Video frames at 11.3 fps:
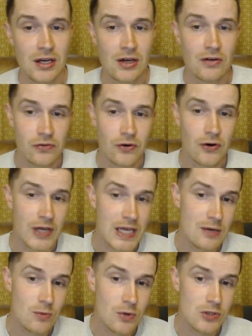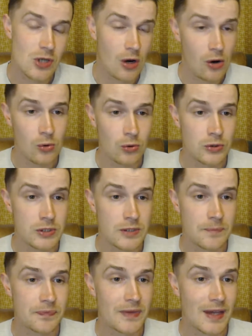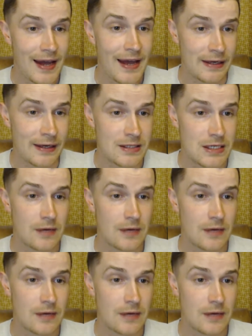for he was old and